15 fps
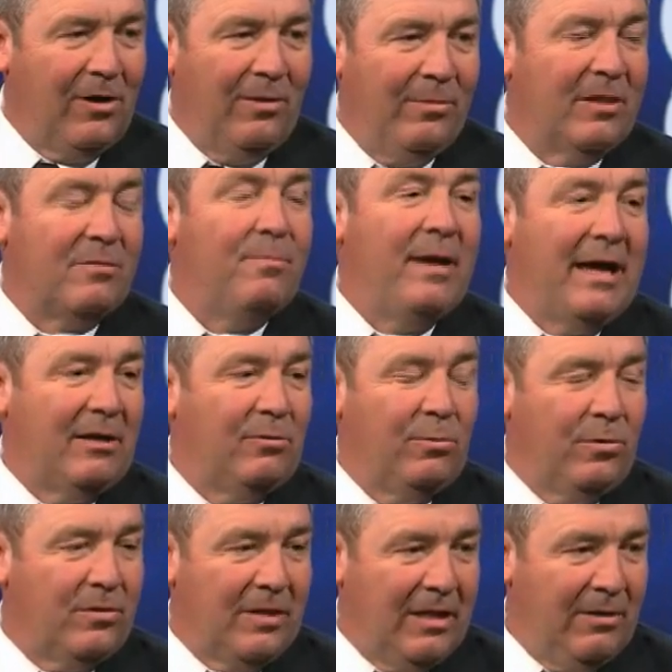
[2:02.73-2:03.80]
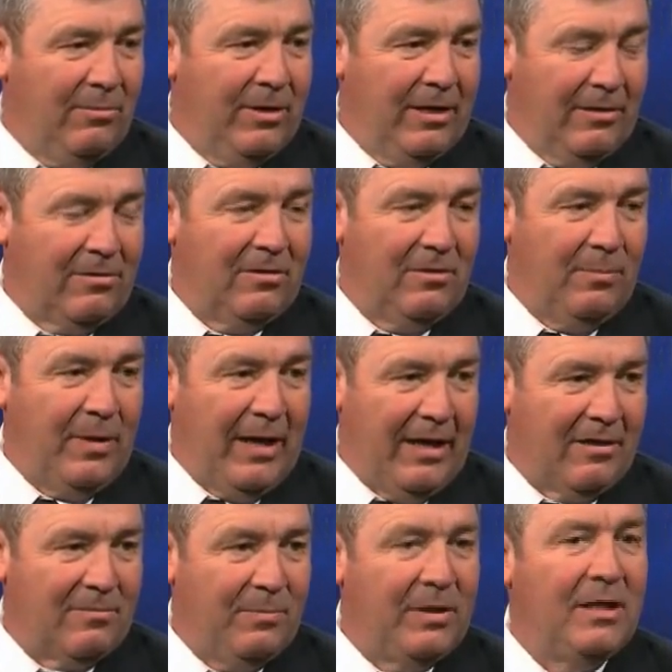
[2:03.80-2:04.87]
comments back towards anyone else in the
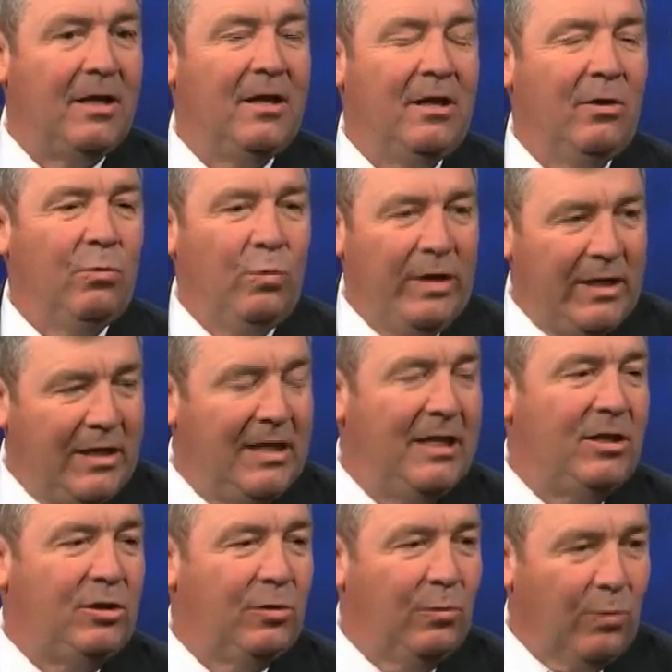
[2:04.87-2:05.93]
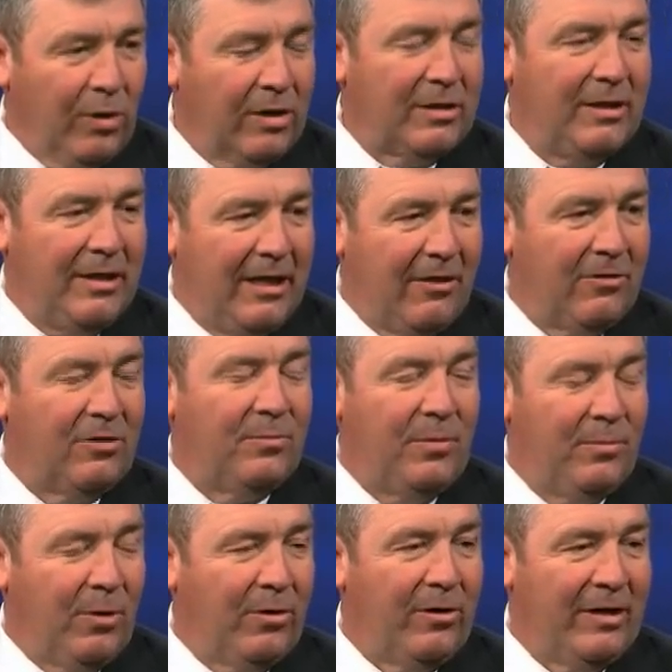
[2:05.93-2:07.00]
past, but we need to work together to
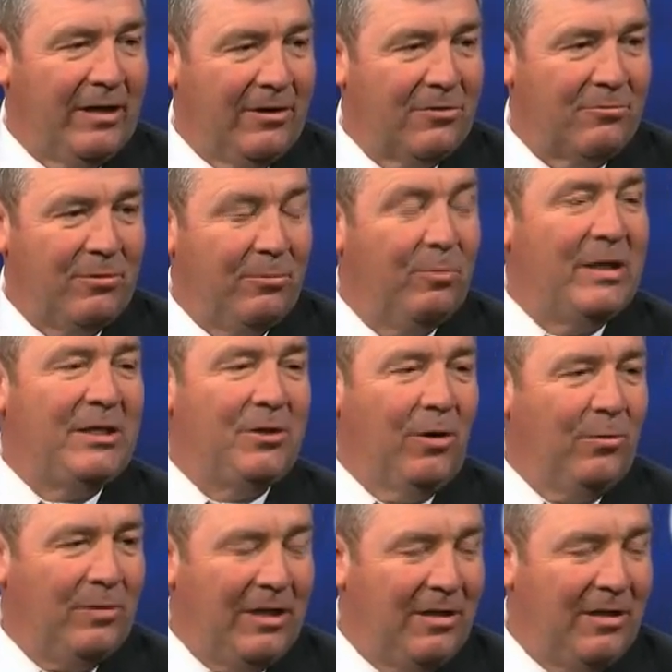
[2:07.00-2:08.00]
promote our industry. We don't